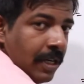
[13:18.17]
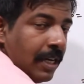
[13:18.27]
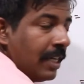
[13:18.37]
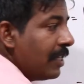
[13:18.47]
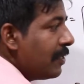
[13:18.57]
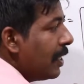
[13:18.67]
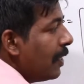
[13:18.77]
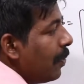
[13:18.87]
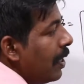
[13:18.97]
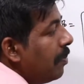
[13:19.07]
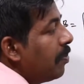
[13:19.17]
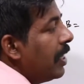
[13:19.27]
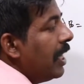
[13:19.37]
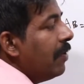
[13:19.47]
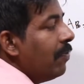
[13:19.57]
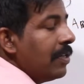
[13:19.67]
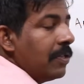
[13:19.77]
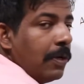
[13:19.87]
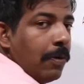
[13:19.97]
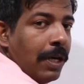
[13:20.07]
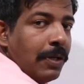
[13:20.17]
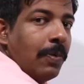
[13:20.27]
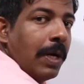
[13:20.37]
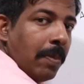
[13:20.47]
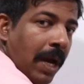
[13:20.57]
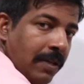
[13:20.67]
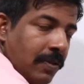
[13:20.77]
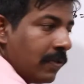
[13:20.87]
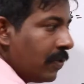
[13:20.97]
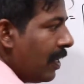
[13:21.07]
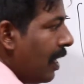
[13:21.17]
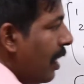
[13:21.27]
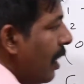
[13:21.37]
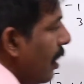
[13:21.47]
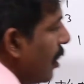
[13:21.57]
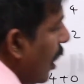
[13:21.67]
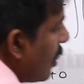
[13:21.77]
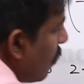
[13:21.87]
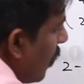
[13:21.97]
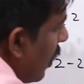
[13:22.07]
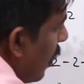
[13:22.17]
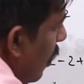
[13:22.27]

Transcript: it is given B inverse equal to 1 by 6A. That's why